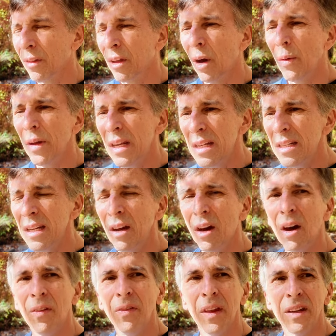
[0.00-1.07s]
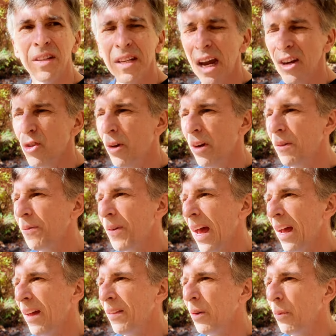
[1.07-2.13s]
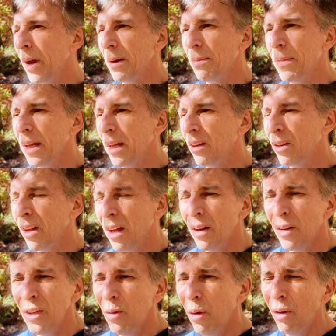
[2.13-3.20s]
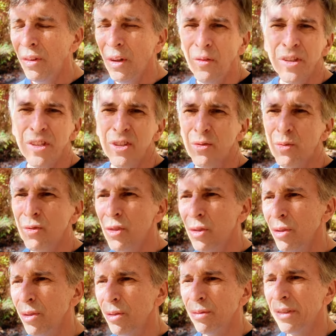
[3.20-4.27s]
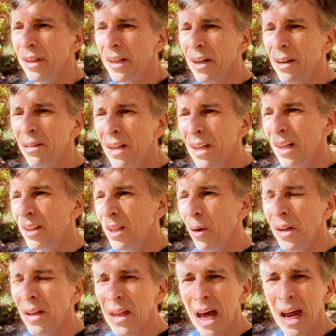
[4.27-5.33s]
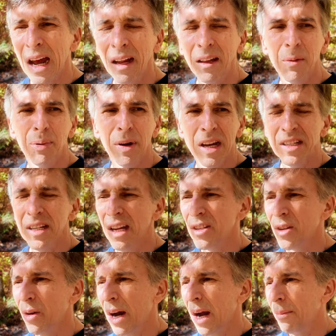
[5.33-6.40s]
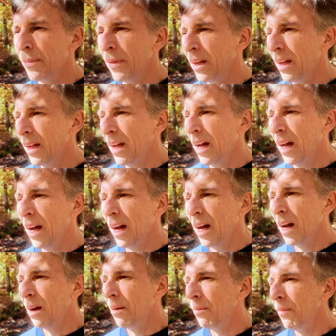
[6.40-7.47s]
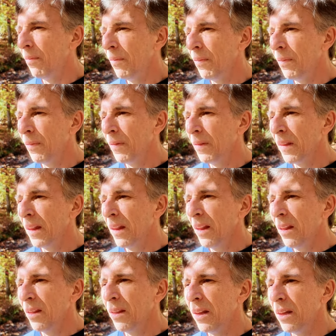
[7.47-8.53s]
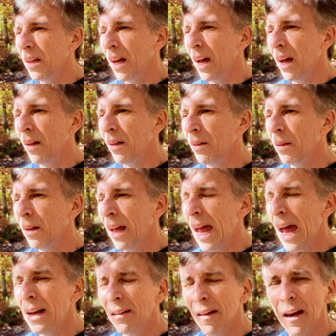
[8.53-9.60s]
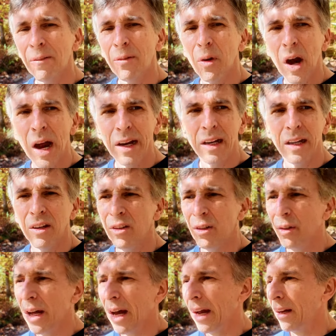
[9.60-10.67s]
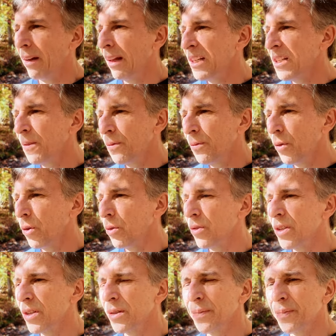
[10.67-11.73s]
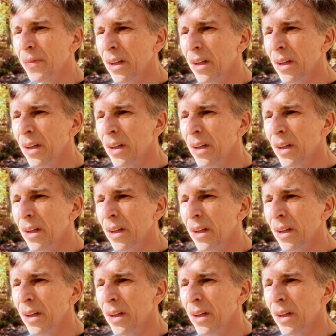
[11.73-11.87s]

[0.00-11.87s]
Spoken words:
go easy on the saturated fat and the red meat. You all know this is true, you know? Don't eat that highly processed crap. Add a lot of variety into your diet, lots of fruits.